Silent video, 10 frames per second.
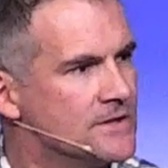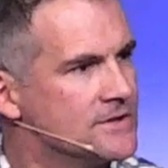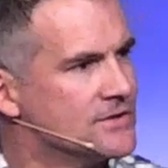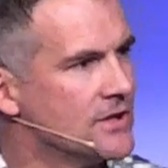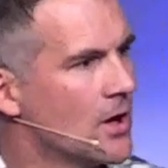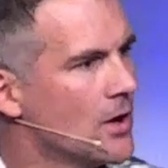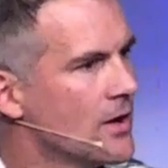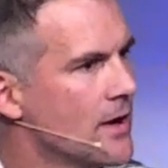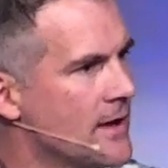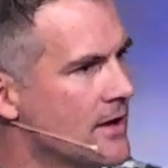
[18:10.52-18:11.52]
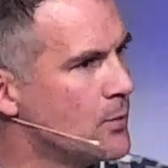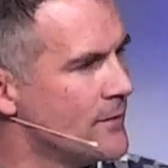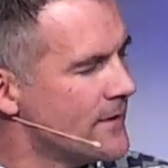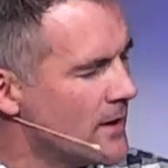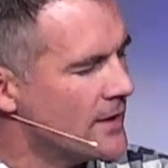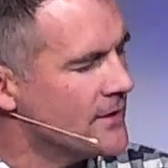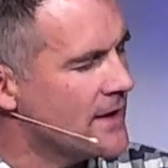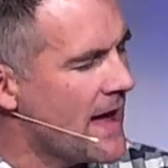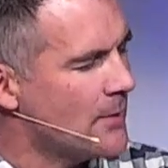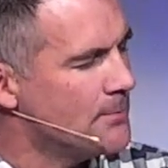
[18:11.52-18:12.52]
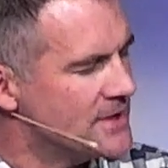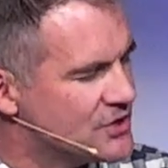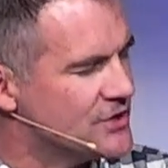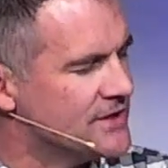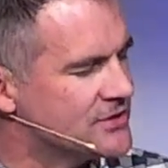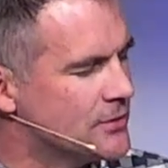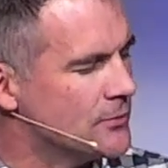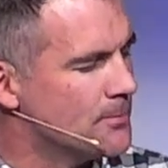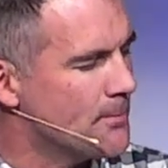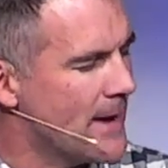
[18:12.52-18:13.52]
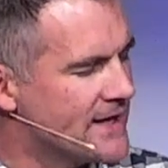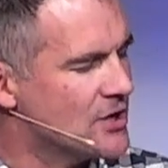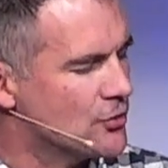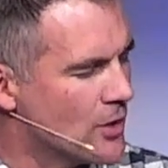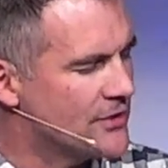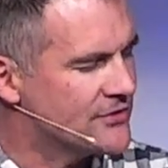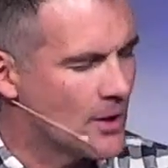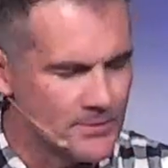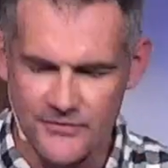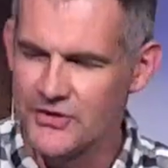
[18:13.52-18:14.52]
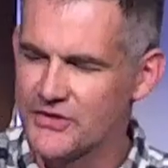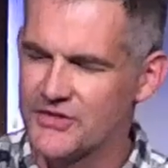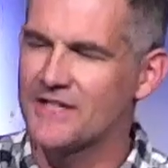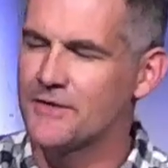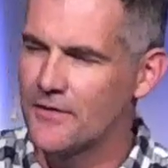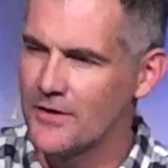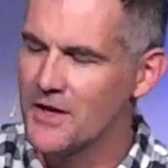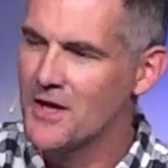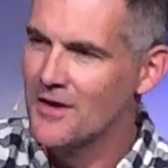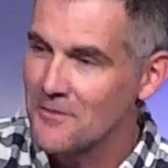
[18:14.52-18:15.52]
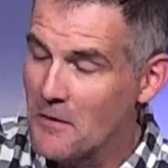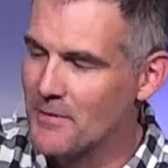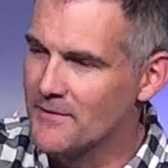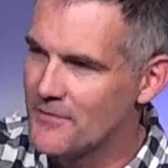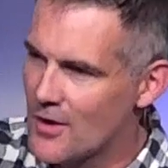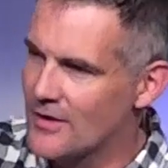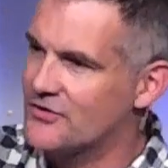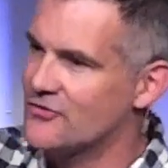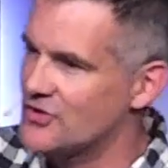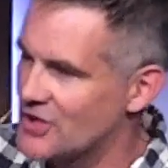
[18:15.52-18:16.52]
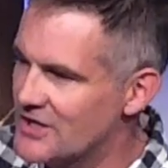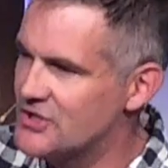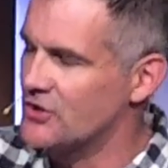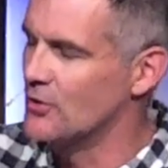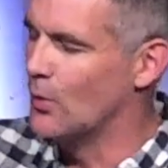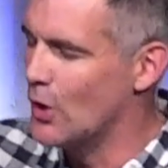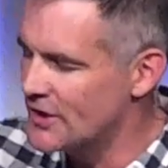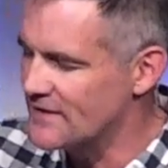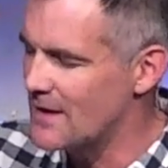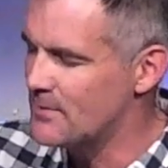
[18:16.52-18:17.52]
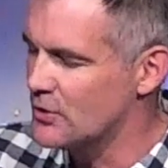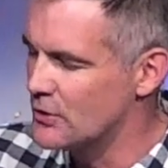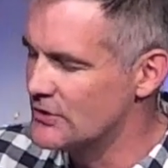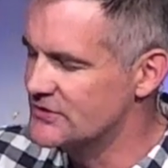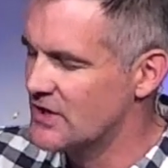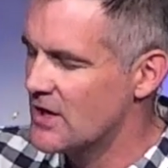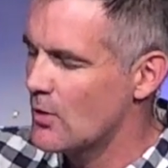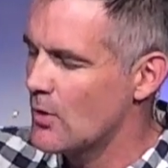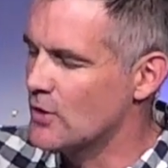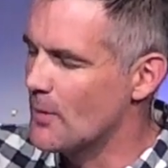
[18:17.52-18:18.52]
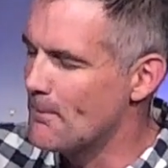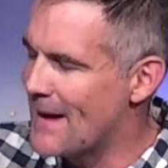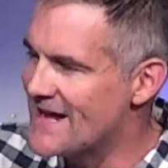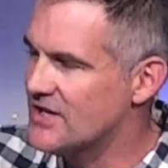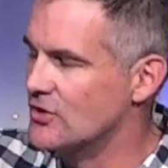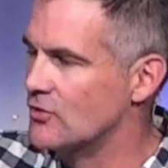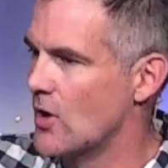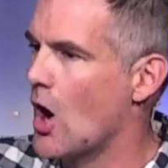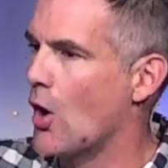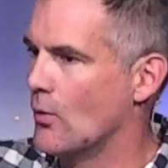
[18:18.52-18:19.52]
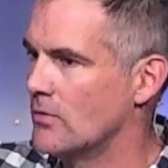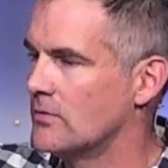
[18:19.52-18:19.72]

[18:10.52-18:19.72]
See, our mission is to make and grow disciples of Jesus. It's actually I've been very strategic in the wording there because we've got make and grow.